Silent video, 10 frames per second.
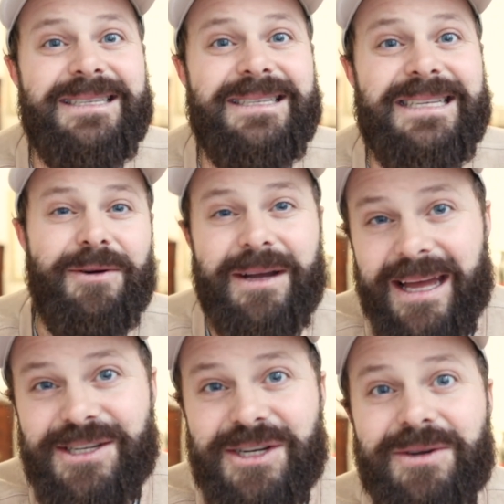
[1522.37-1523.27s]
and I'll
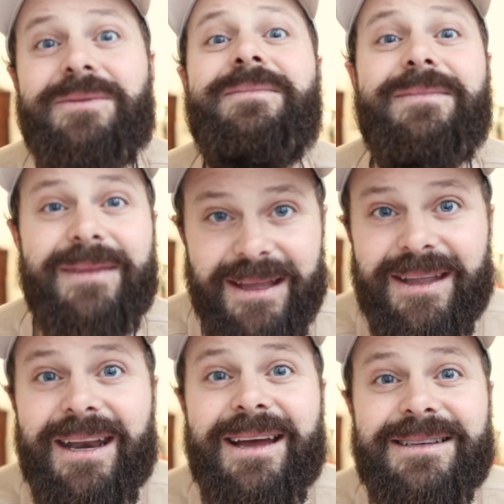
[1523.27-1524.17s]
catch you in the
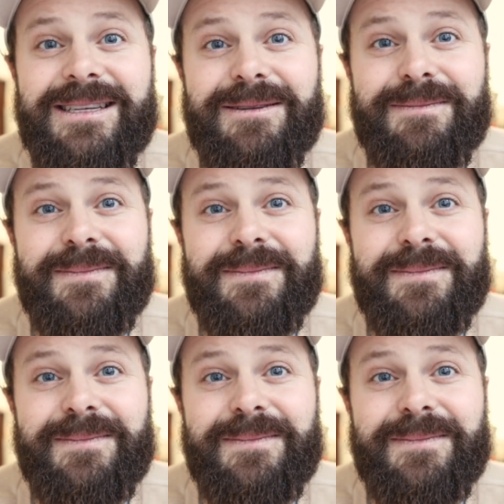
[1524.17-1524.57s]
next.